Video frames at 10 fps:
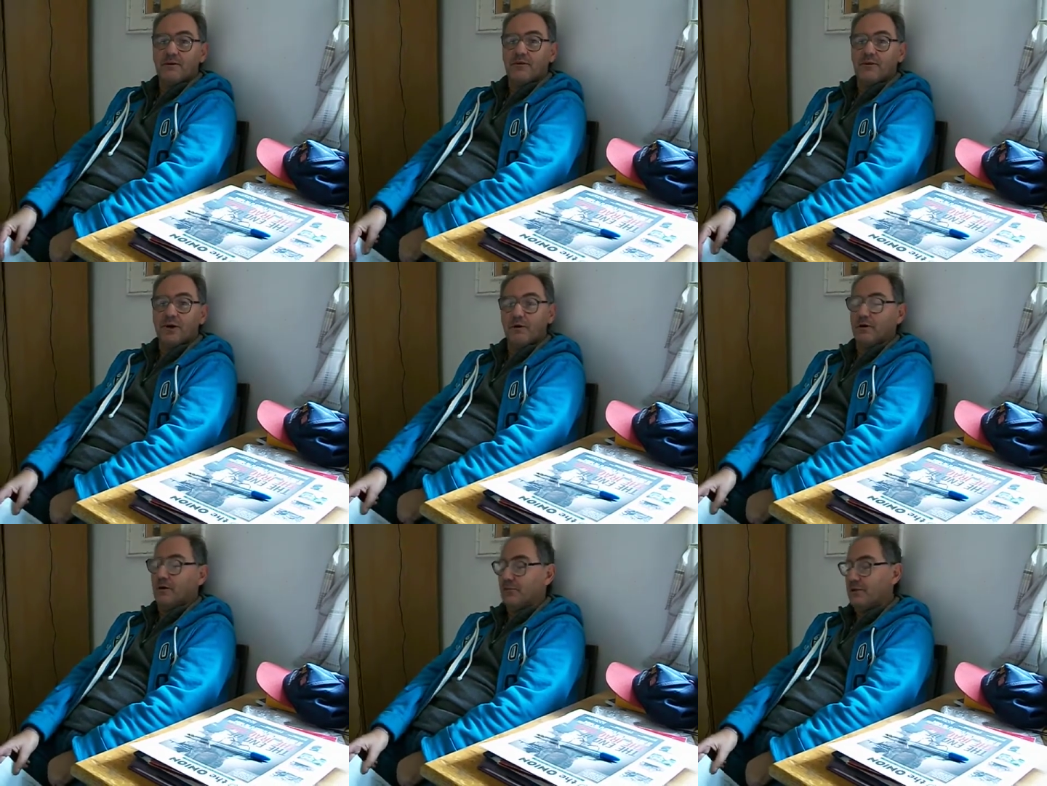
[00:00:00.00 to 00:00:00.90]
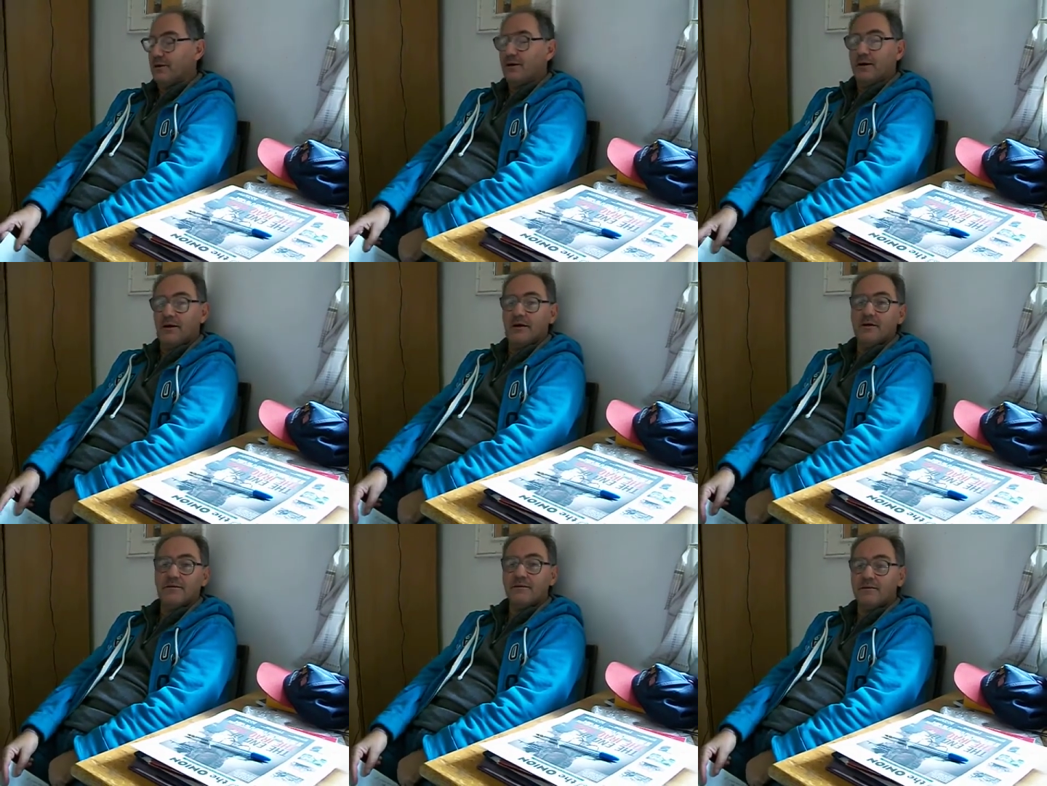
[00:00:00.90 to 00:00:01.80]
With Nicole Kidman
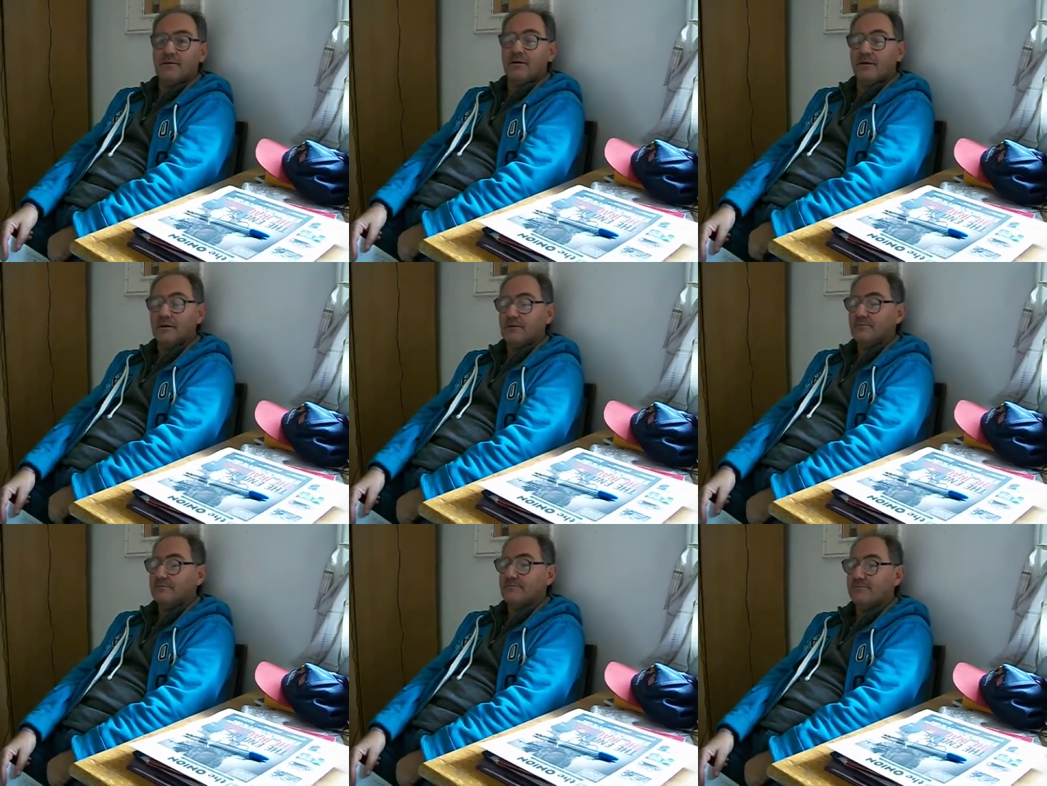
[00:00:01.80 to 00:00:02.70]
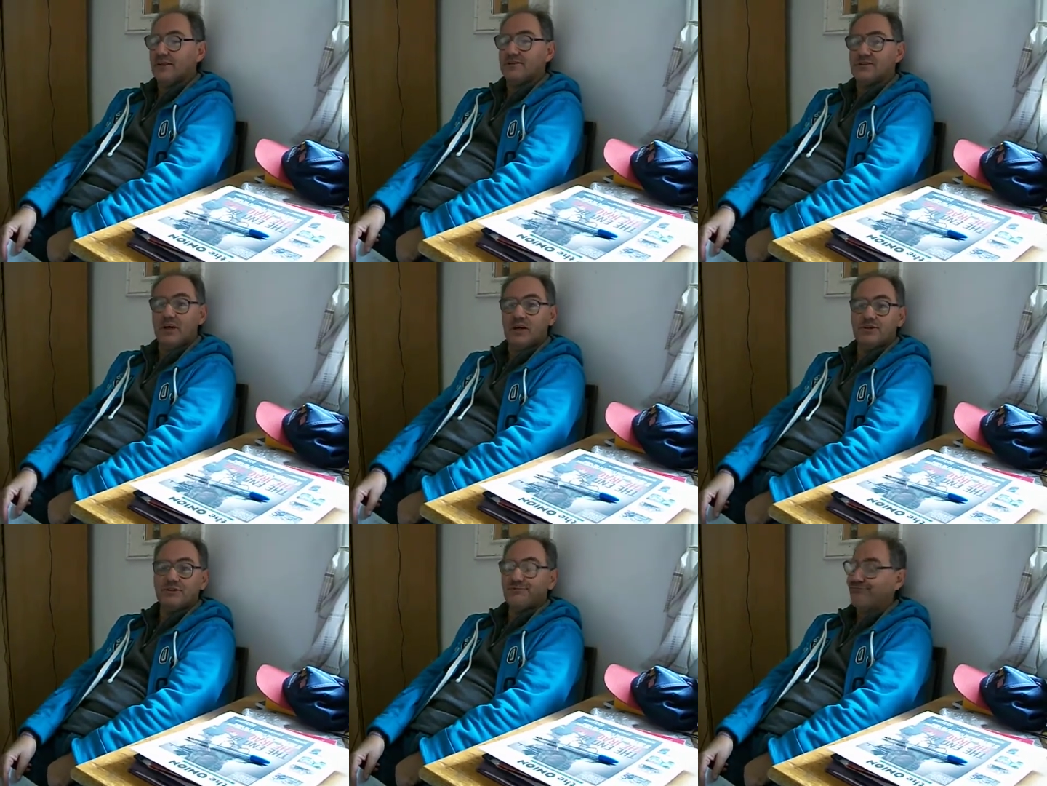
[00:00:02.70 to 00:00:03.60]
and Nicolas
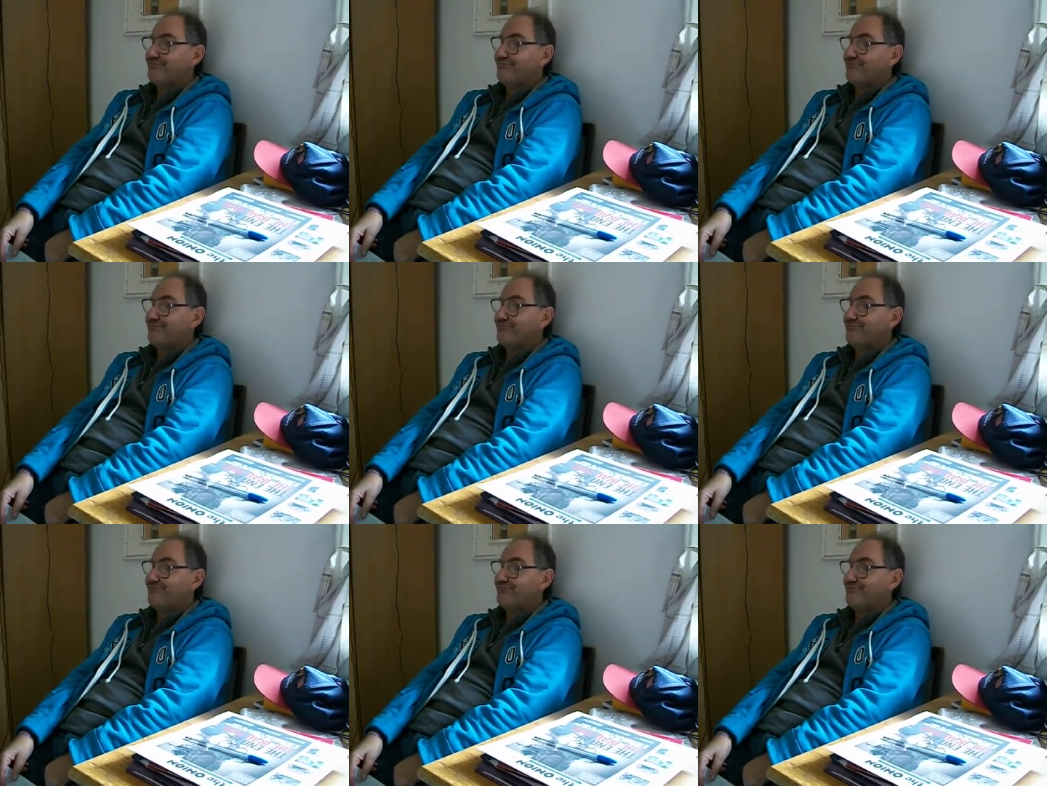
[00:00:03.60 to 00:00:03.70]
Cage.